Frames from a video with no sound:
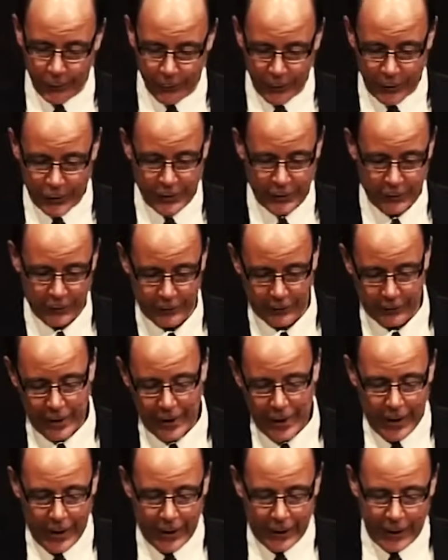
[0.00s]
for missions.
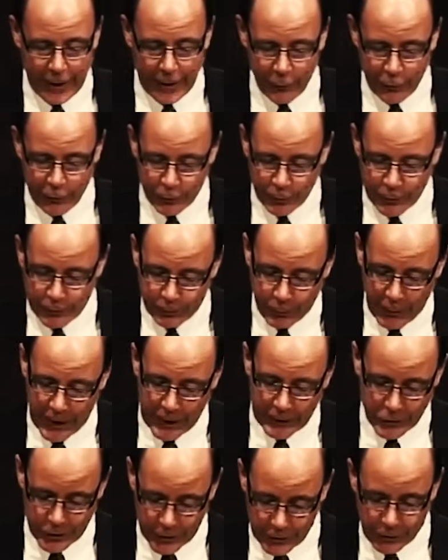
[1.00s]
And I always
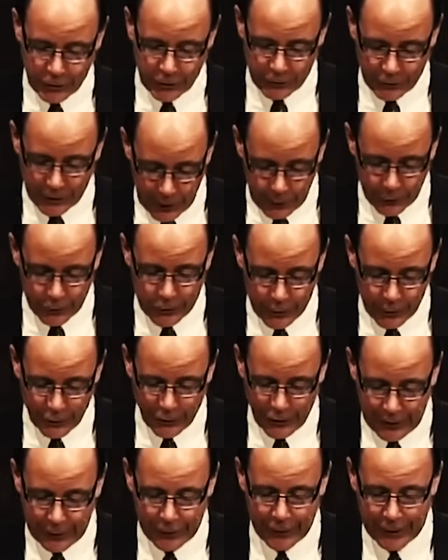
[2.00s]
respond, Jesus tells you
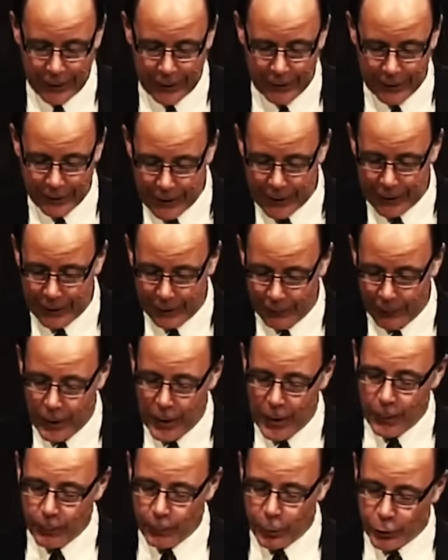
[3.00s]
exactly how to get
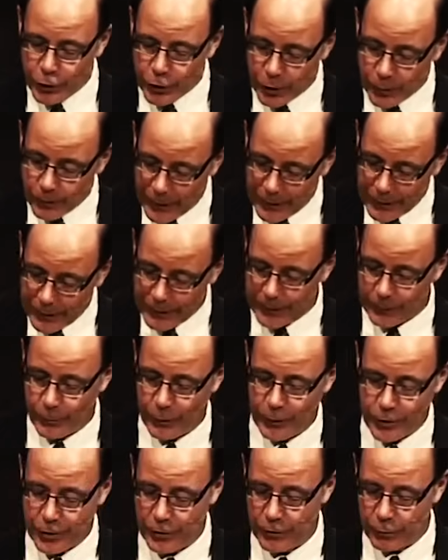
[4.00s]
it. Put your money in
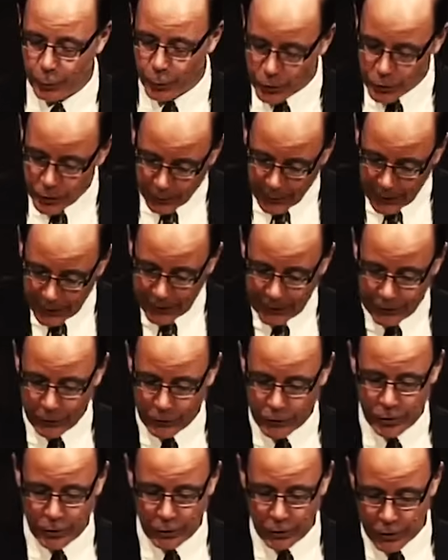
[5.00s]
missions, put your money in the
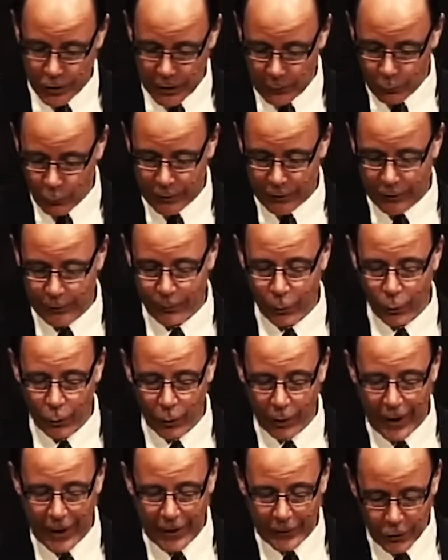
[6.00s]
church and with the
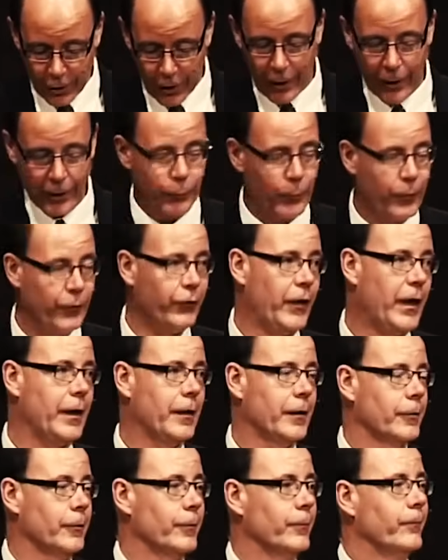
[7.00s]
poor, and your heart will
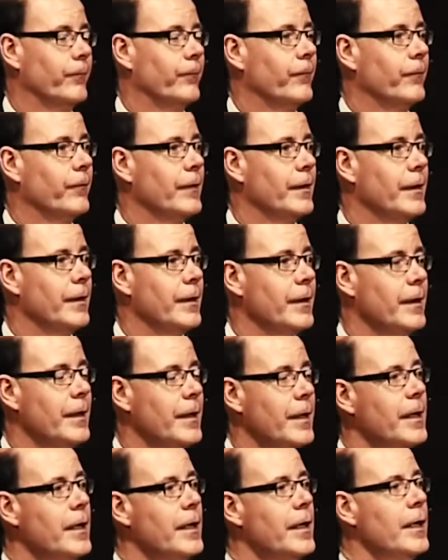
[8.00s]
follow.
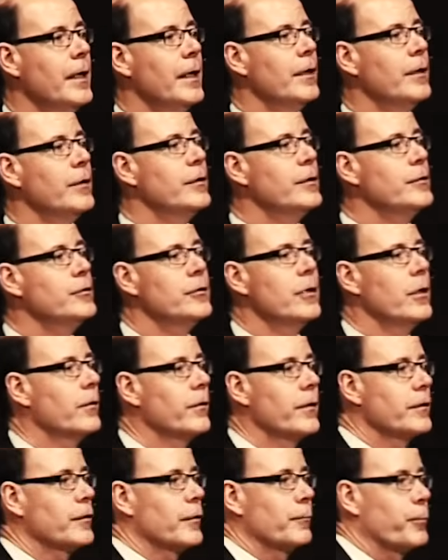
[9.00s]
Did you
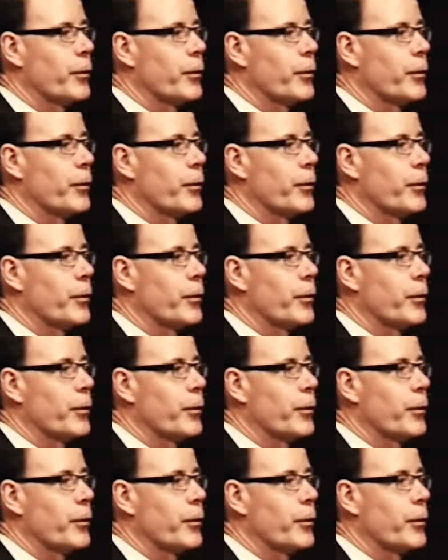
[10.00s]
know that the